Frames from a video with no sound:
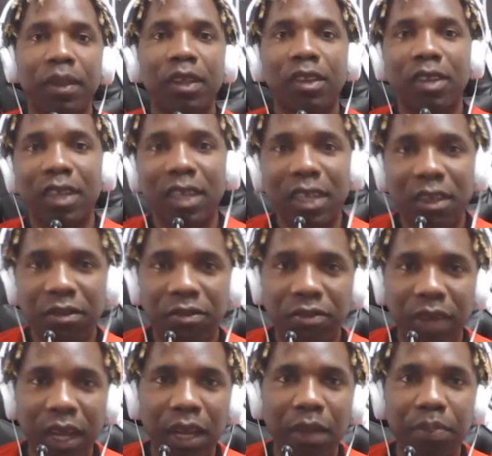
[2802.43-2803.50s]
to the
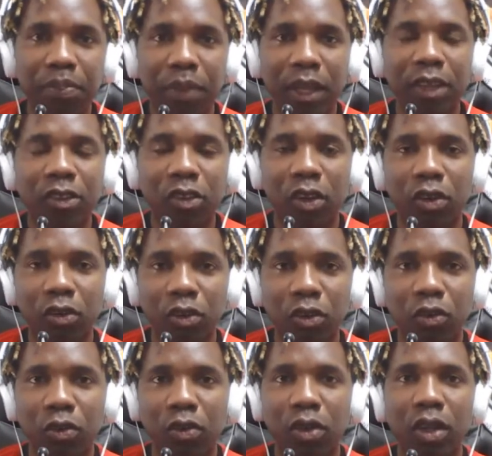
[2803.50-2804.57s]
developmental
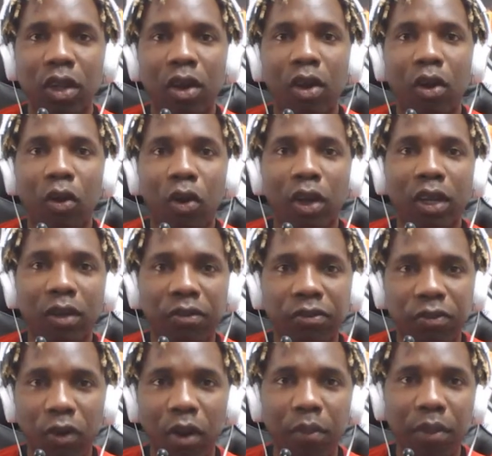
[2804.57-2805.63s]
rule or the
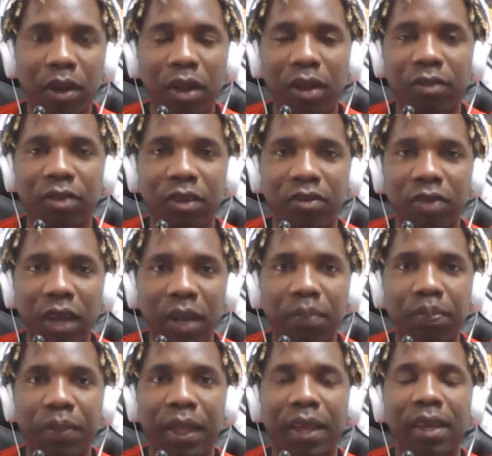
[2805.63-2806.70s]
formula of
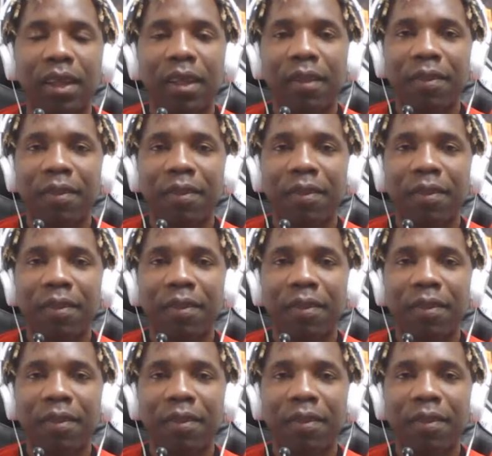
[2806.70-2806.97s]
development,